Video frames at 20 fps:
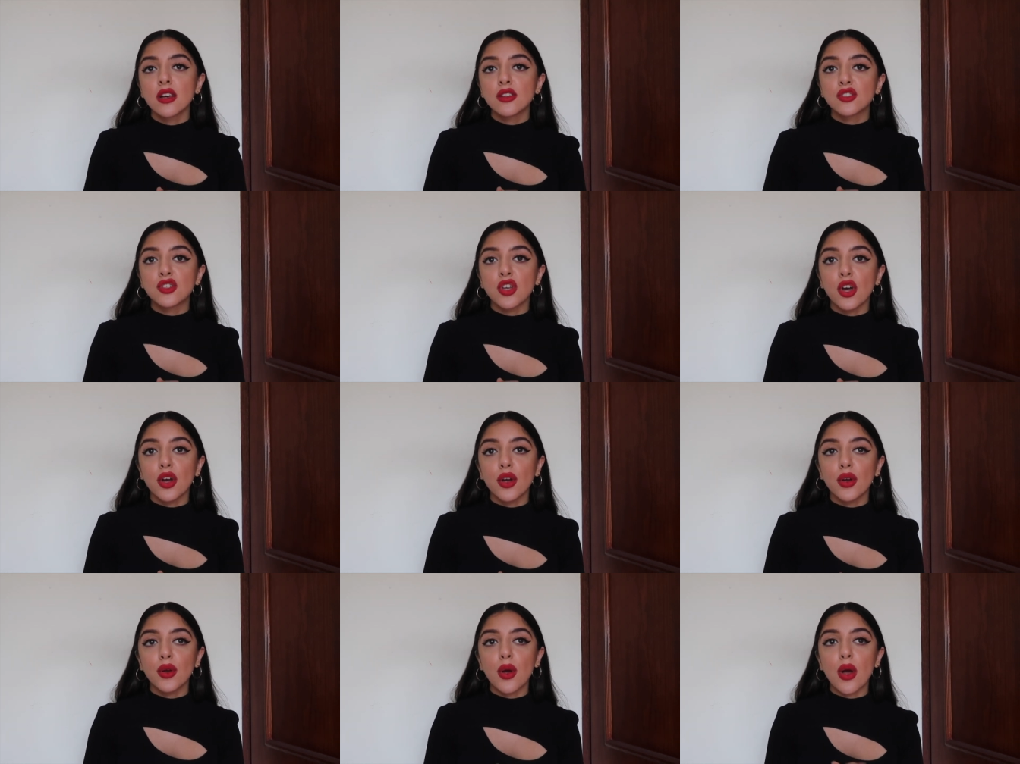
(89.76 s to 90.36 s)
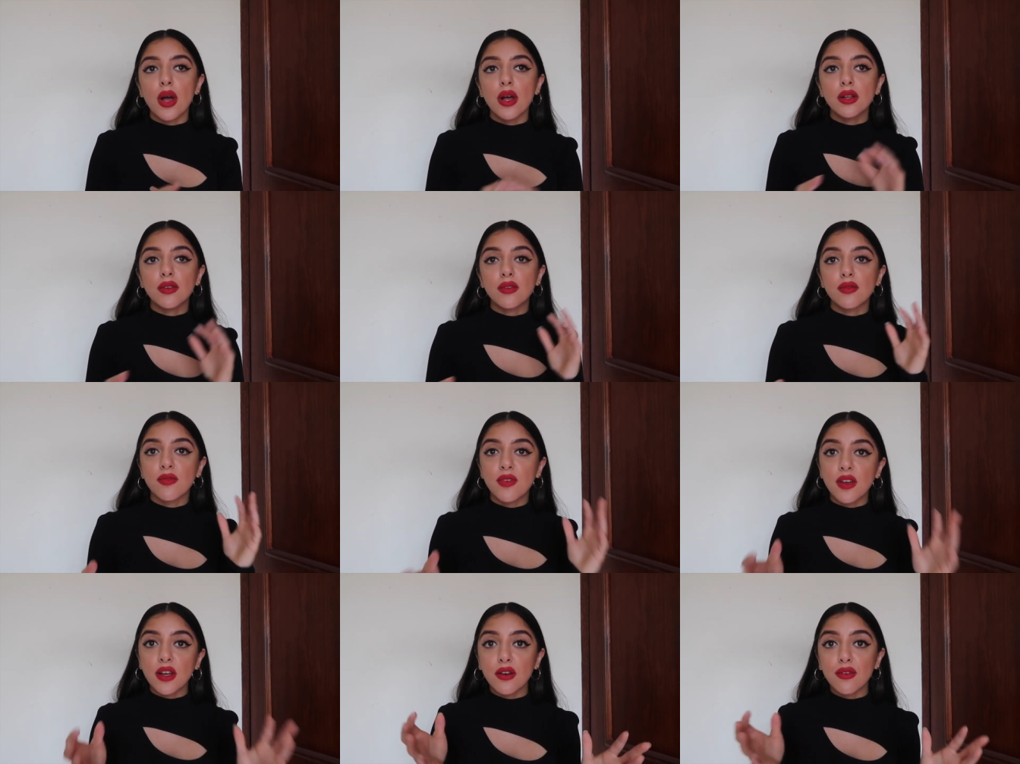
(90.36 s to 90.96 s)
So
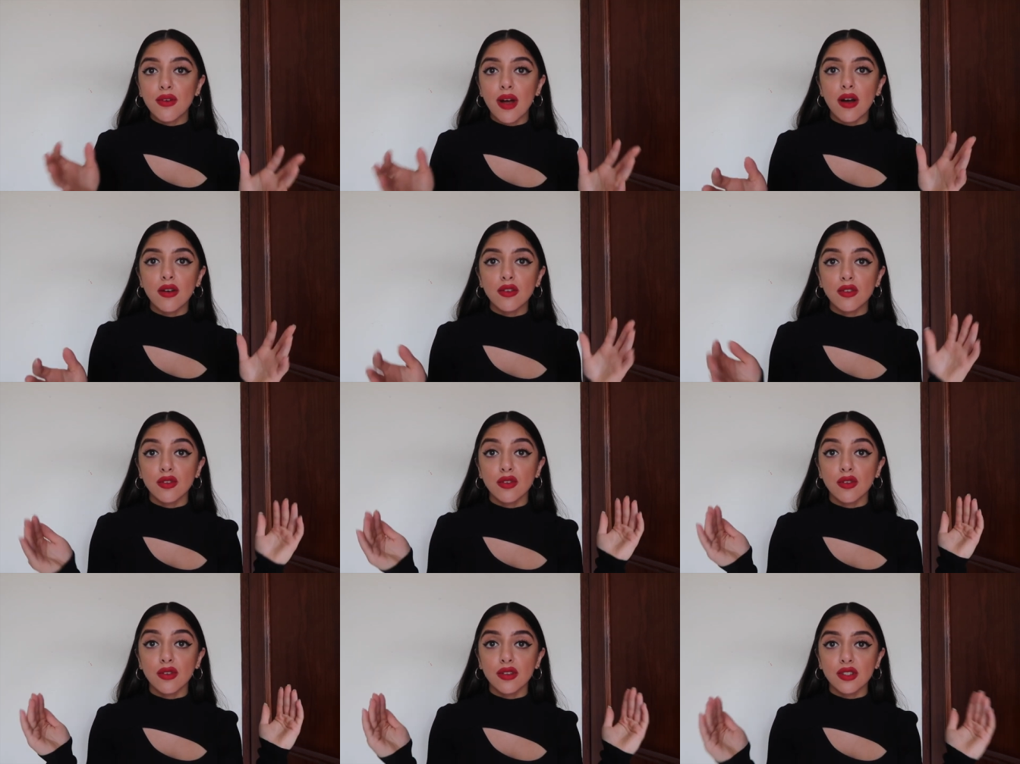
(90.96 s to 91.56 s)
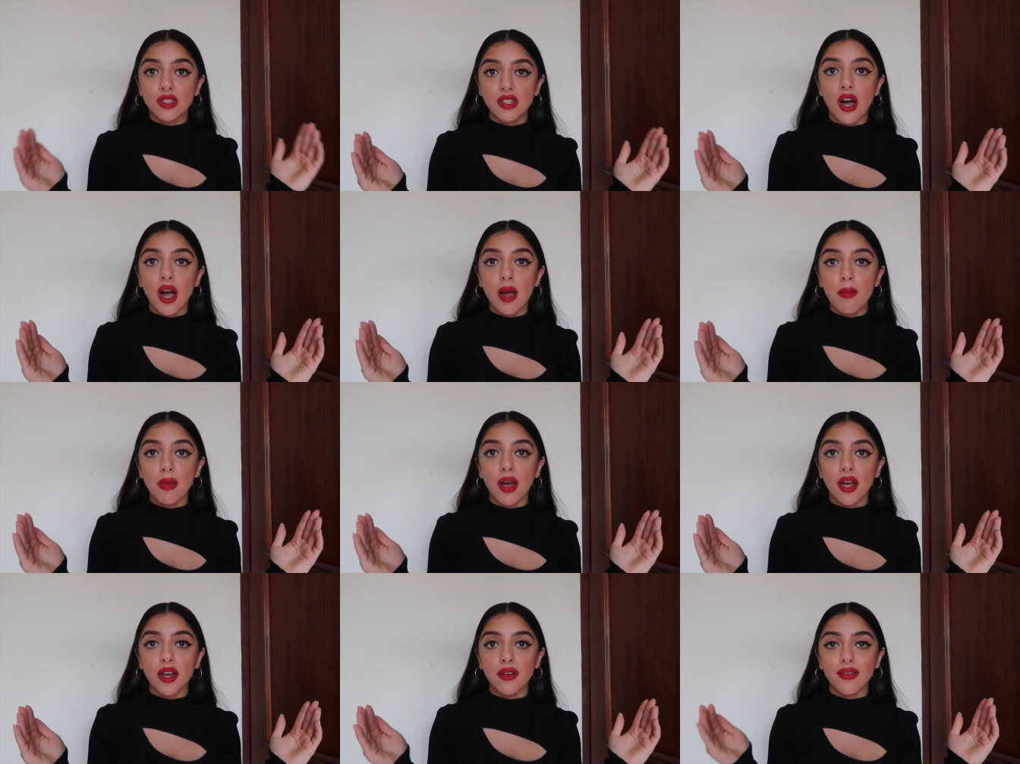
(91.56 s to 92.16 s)
figure out your
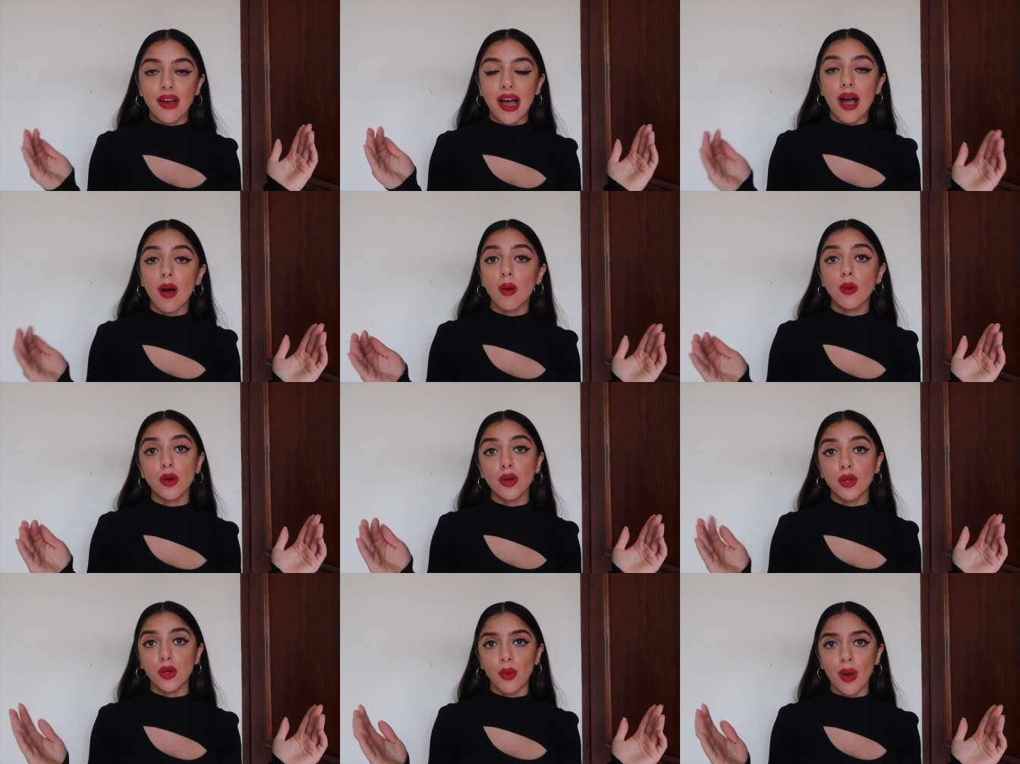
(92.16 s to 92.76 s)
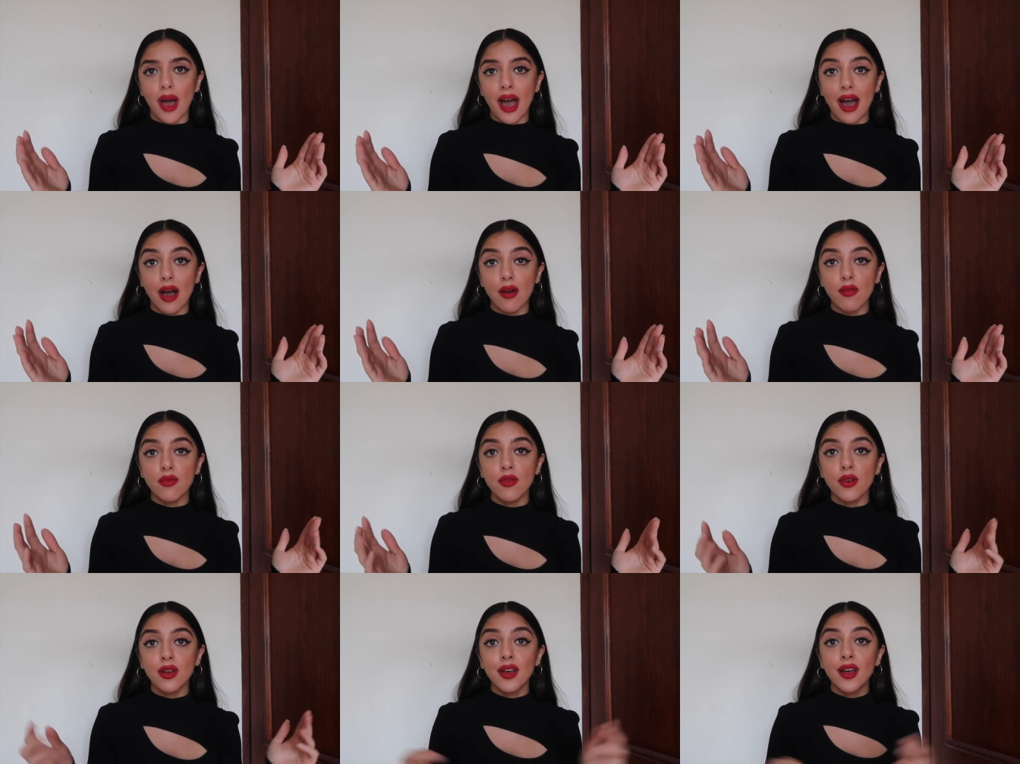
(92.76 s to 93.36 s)
timeline of how long you
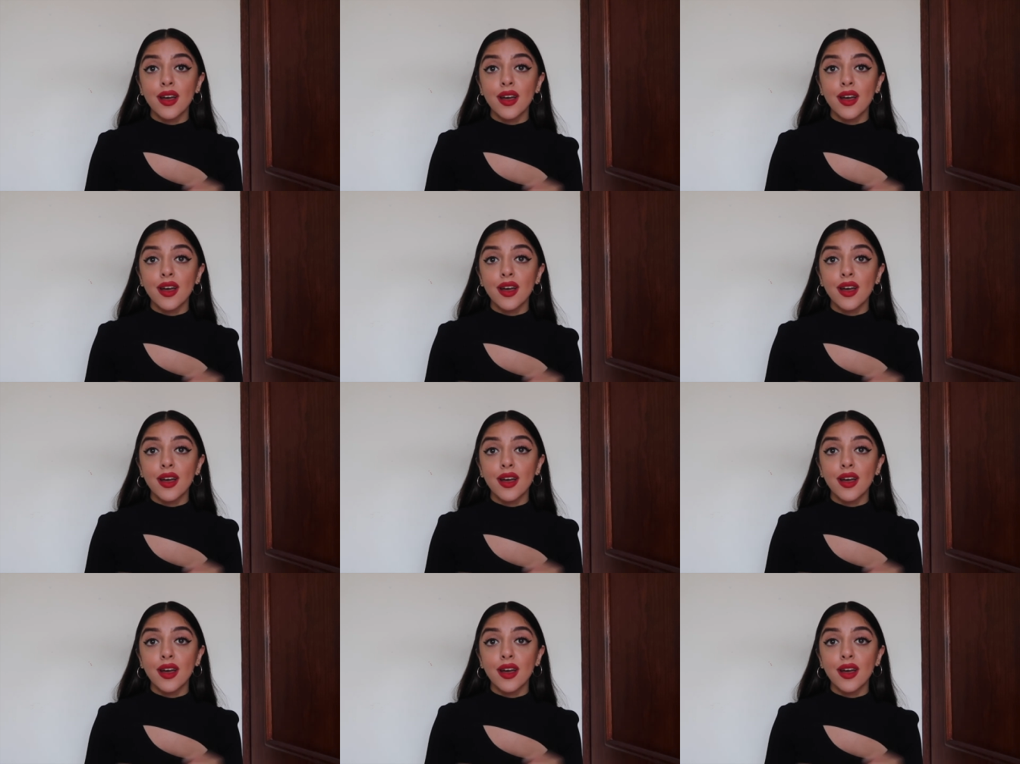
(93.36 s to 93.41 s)
have.